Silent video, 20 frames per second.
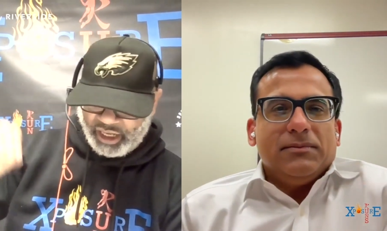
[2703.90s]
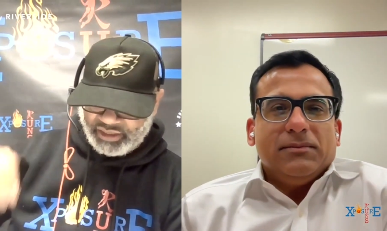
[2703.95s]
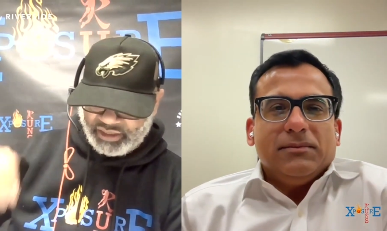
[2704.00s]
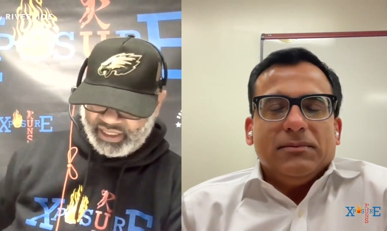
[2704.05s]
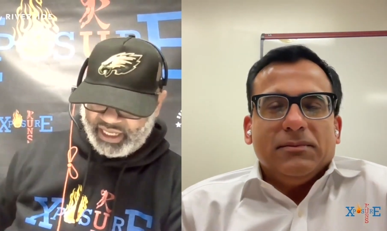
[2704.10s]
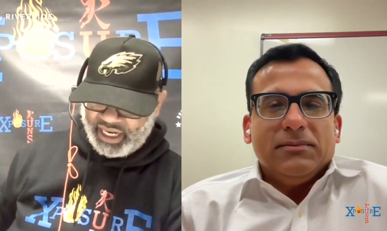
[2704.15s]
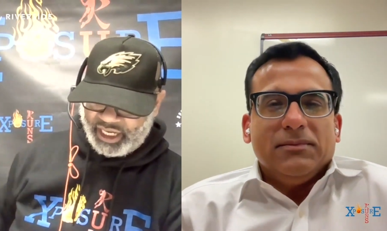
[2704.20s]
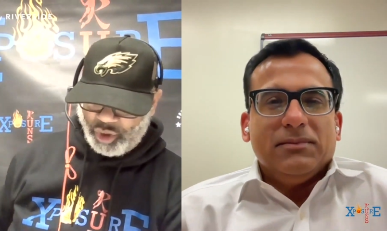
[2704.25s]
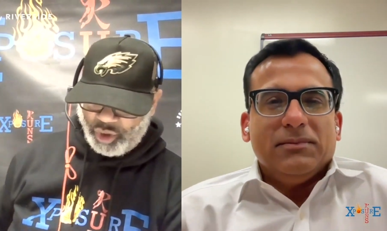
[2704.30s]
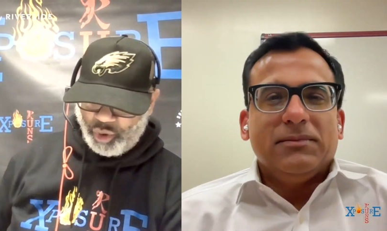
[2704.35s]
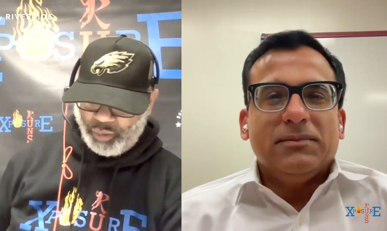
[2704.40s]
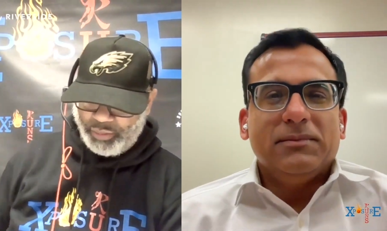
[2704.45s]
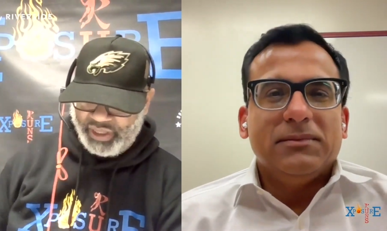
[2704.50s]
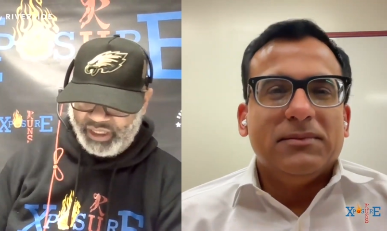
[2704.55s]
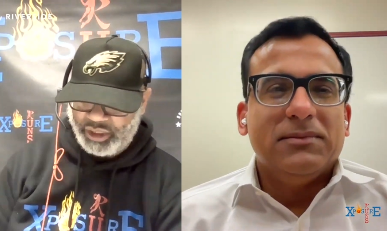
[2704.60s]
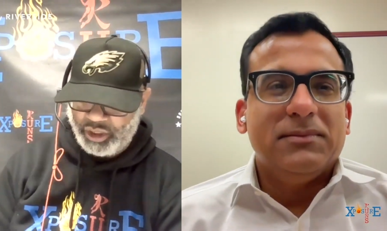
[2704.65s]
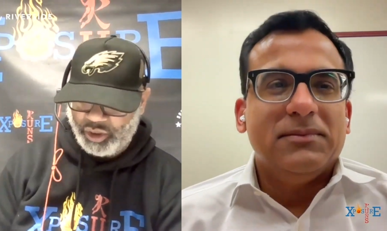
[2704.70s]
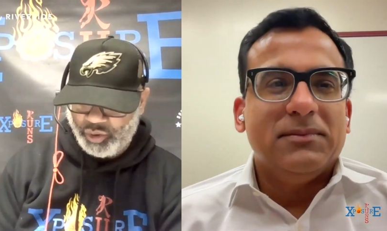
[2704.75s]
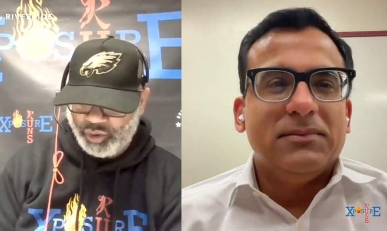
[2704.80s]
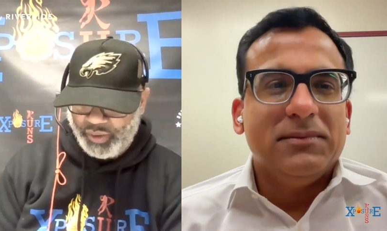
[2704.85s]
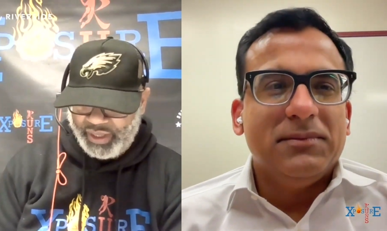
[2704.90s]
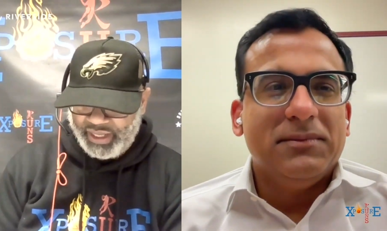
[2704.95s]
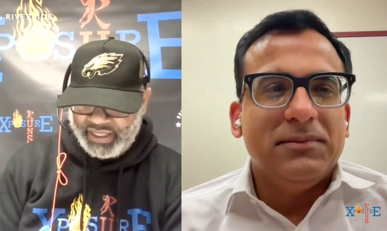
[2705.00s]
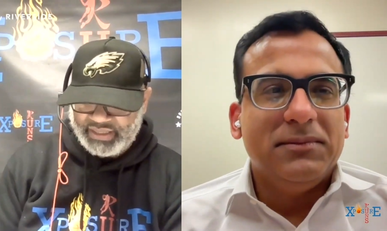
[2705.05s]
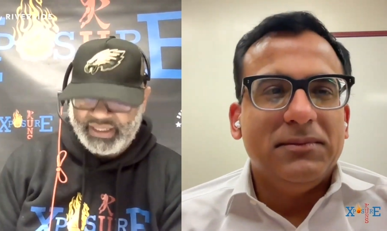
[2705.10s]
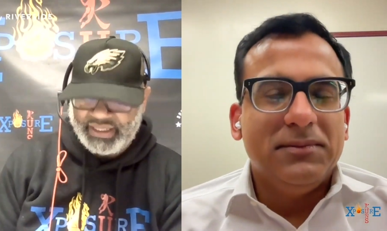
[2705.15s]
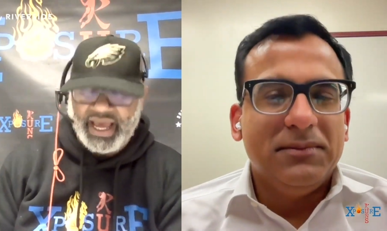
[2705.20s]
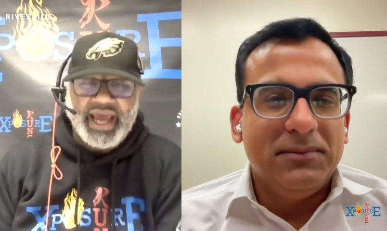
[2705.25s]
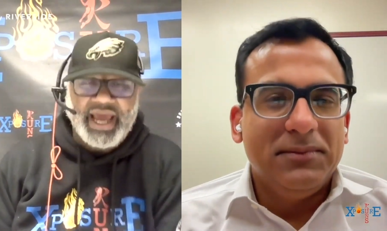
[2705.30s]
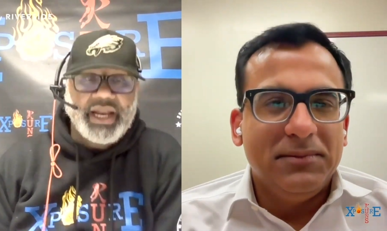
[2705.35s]
Speaker 1: outs that I normally do is
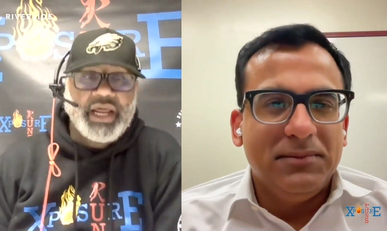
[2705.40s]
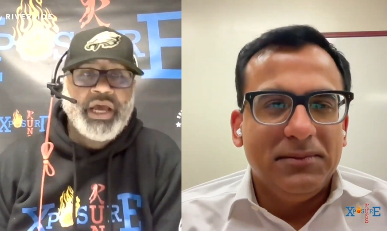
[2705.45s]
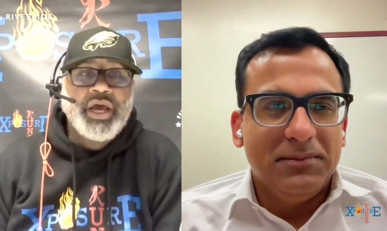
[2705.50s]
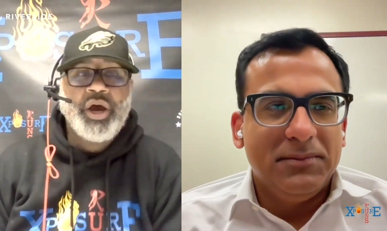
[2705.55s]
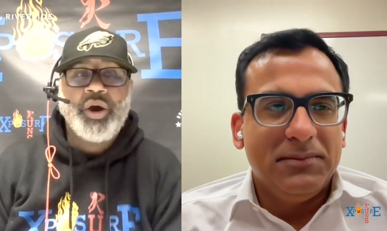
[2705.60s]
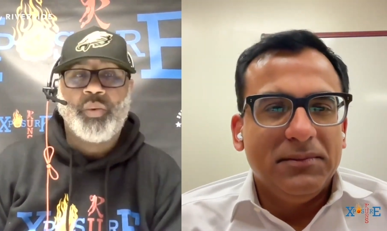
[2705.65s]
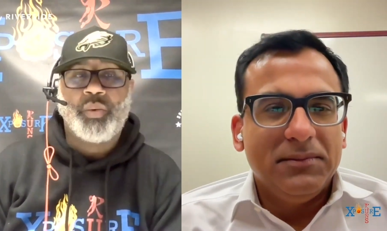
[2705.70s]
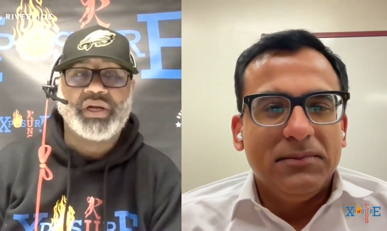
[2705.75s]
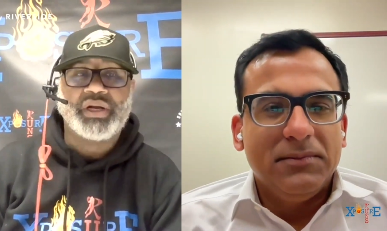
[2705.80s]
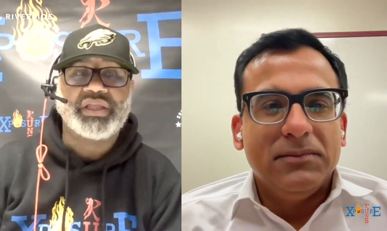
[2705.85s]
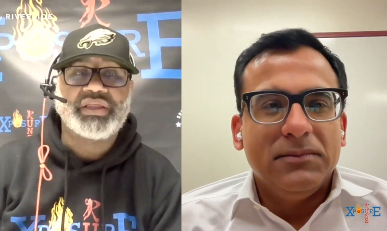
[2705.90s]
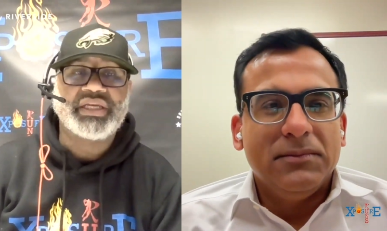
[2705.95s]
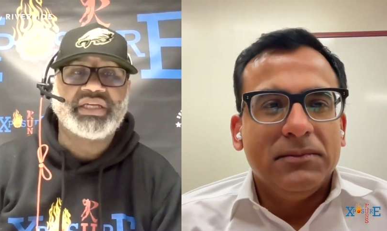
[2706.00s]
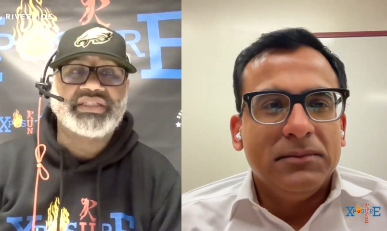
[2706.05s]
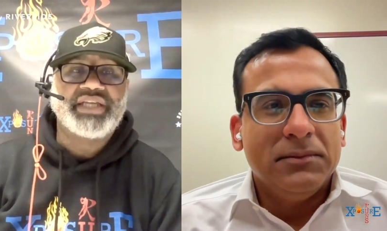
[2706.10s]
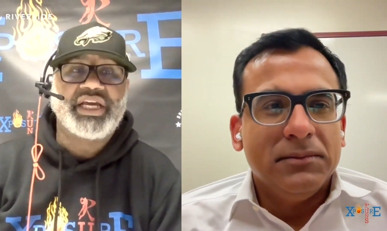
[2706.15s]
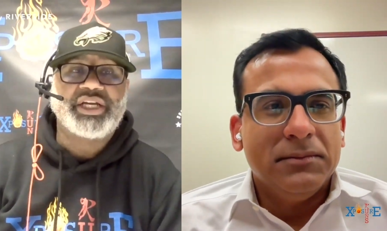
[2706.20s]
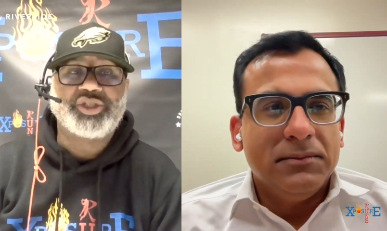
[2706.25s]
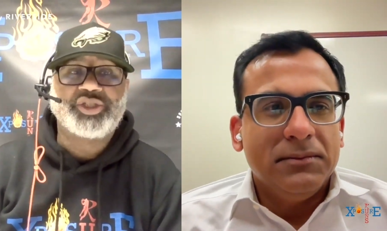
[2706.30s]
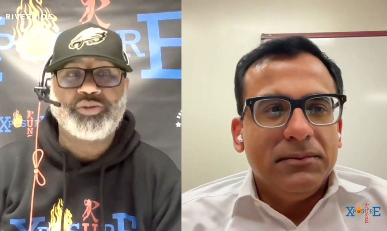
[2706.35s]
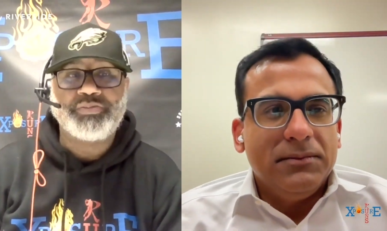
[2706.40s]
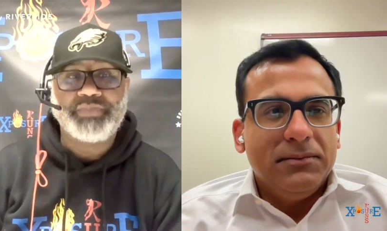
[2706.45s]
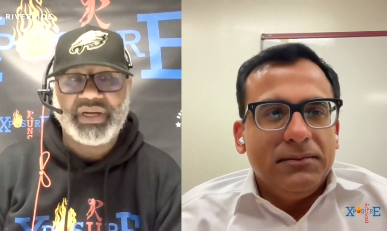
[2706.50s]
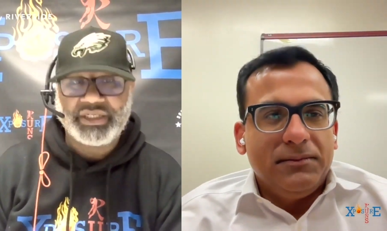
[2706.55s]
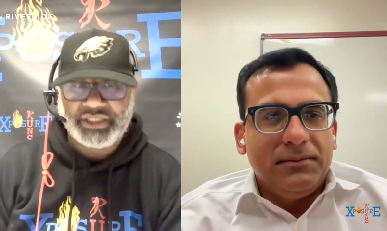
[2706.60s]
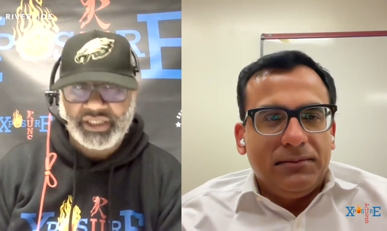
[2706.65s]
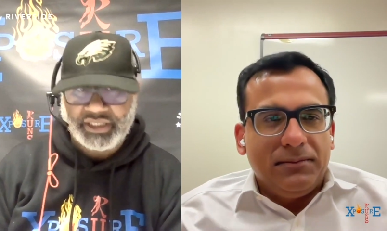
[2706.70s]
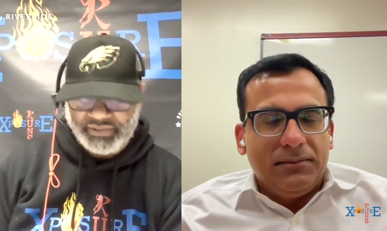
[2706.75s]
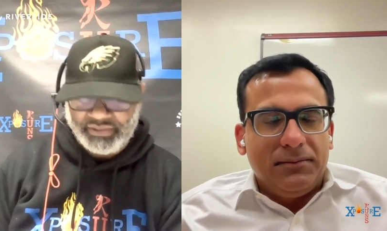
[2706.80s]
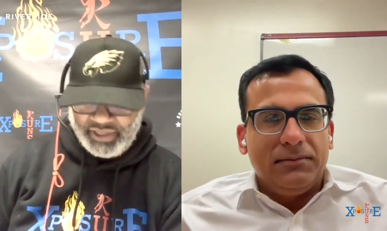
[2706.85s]
that one of the things that you
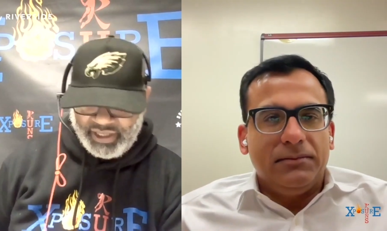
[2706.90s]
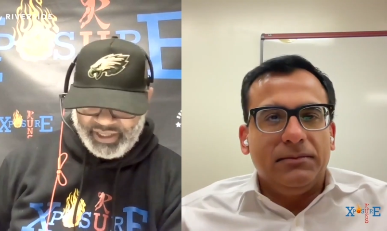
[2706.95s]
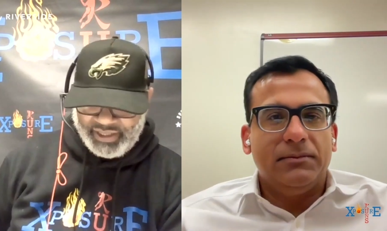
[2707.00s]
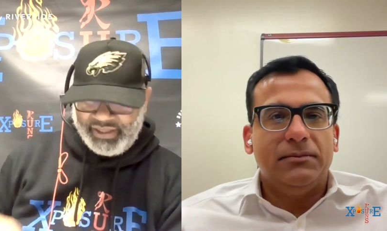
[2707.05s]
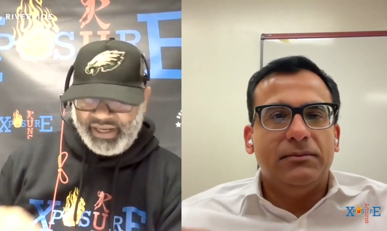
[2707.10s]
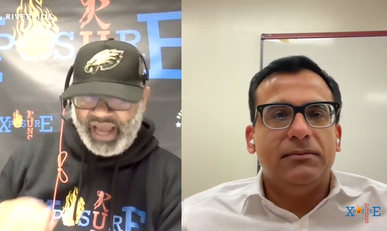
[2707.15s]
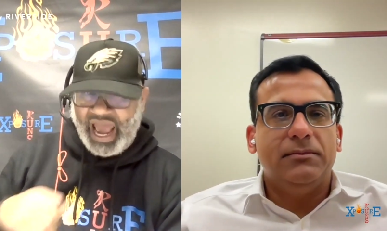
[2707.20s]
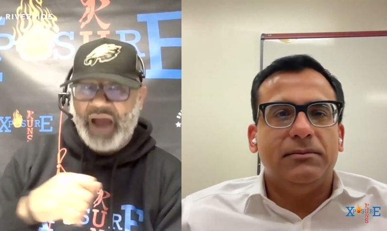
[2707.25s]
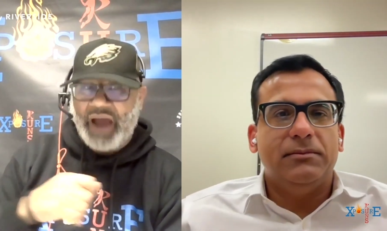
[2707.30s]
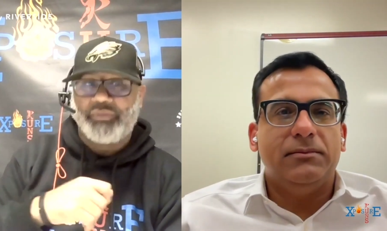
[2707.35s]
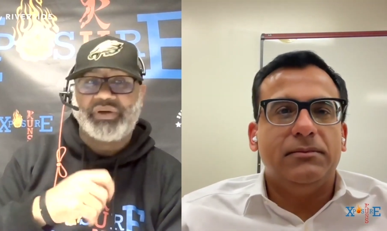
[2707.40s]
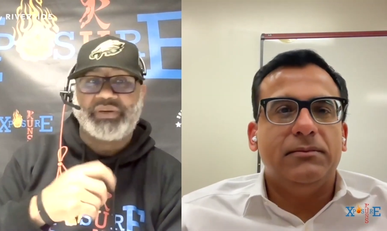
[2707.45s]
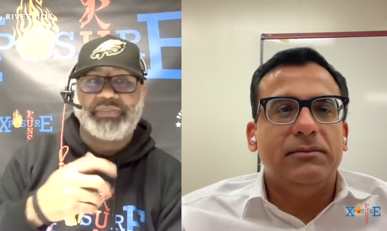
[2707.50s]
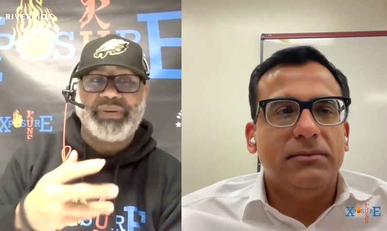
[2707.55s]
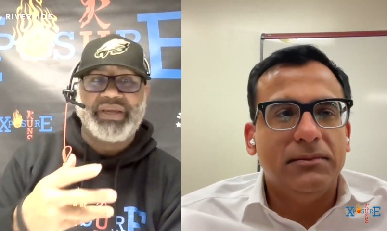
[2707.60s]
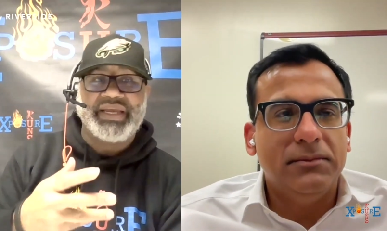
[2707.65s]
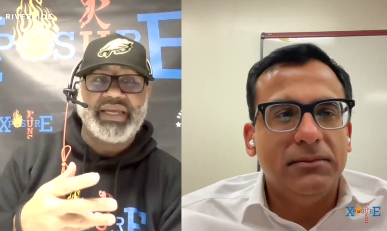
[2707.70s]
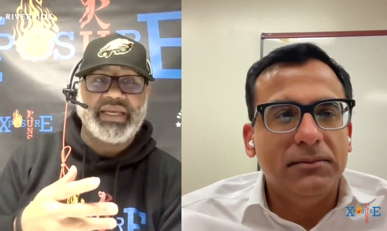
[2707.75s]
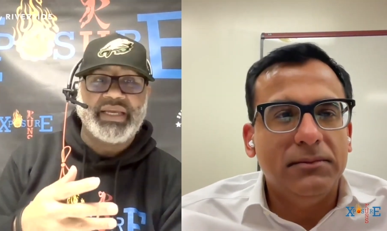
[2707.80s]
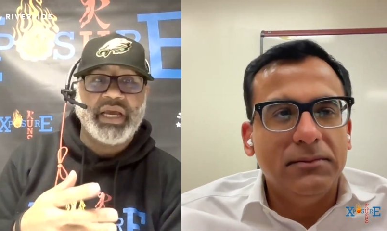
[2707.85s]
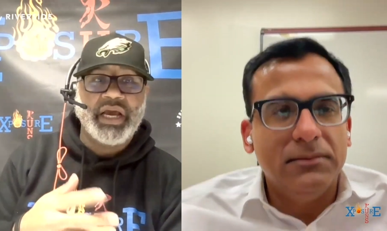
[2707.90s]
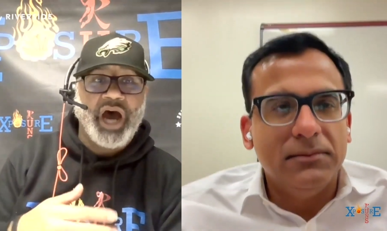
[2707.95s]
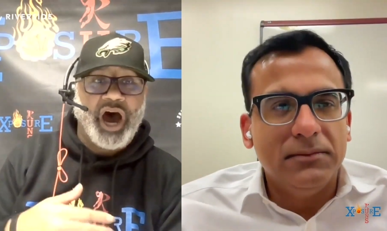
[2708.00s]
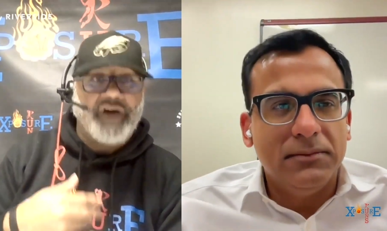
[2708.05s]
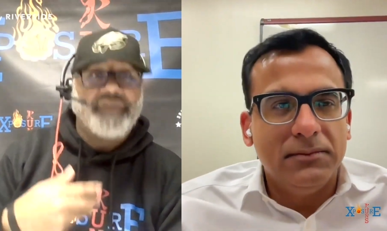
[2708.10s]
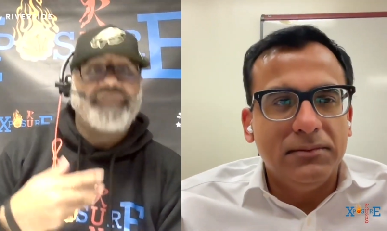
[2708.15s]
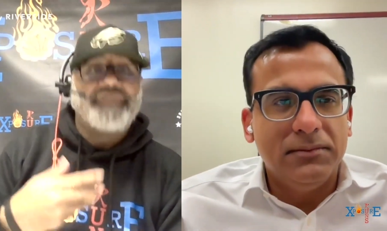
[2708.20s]
mentioned, I would be a